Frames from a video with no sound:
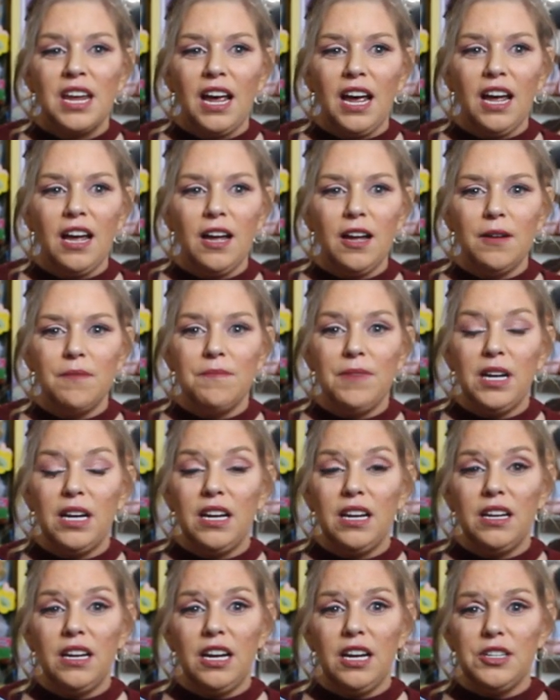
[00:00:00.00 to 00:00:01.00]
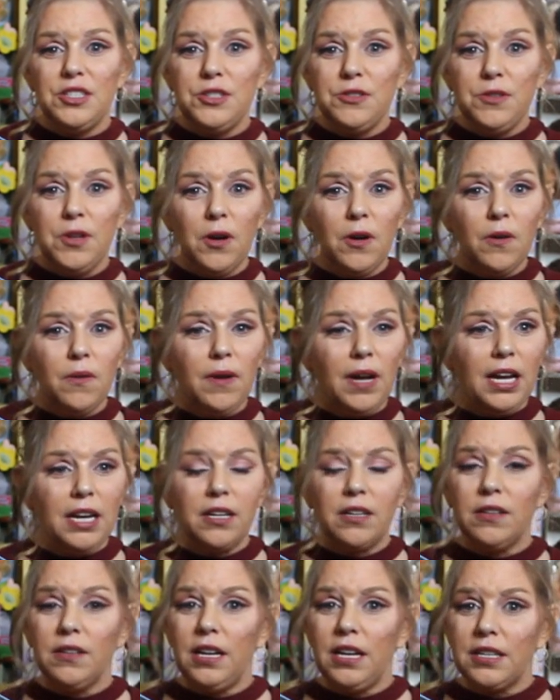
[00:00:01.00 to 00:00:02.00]
Um, as you know, I
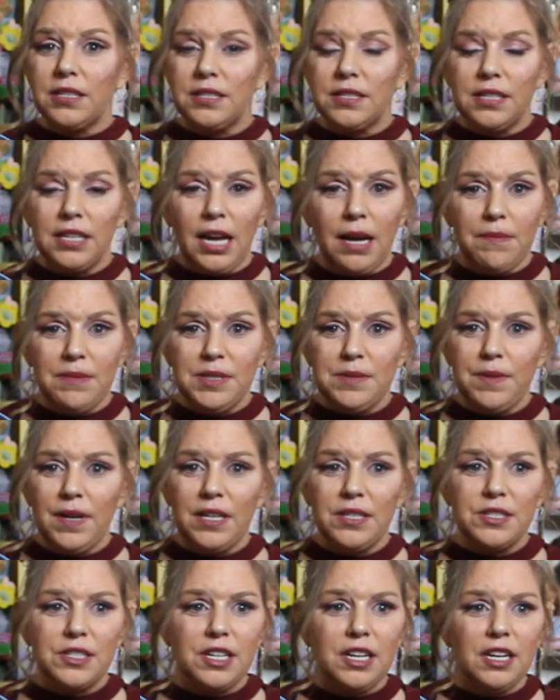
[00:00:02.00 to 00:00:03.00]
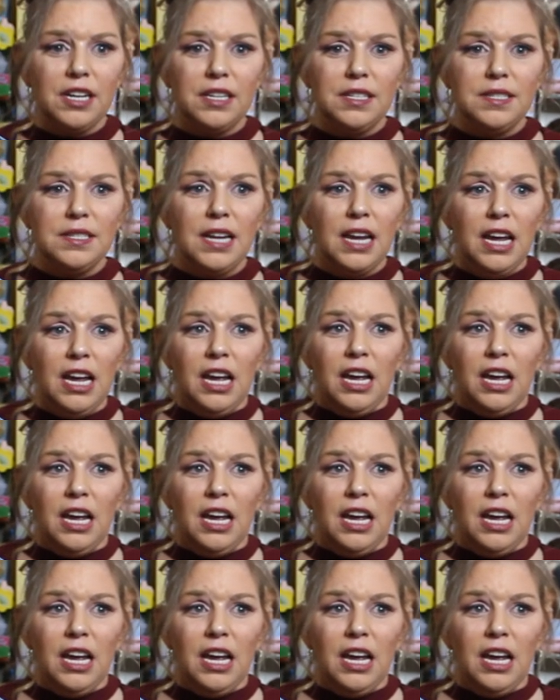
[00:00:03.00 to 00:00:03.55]
collect Cabbage Patch Kids.